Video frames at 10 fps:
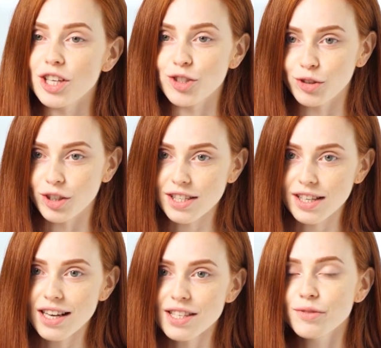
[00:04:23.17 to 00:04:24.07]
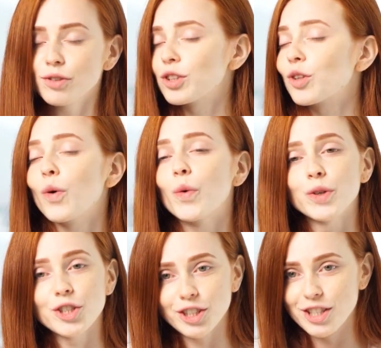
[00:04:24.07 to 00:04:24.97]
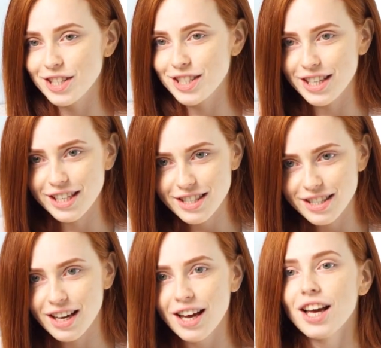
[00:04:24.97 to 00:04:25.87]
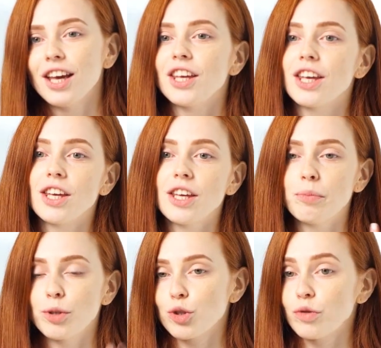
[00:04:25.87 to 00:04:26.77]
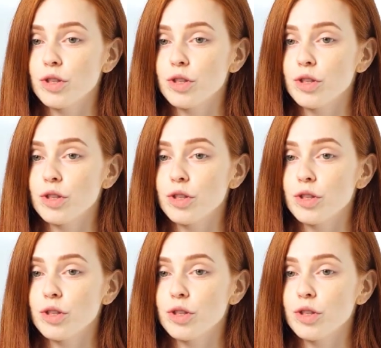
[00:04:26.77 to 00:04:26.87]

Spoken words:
hiding behind Canva designs or product photos.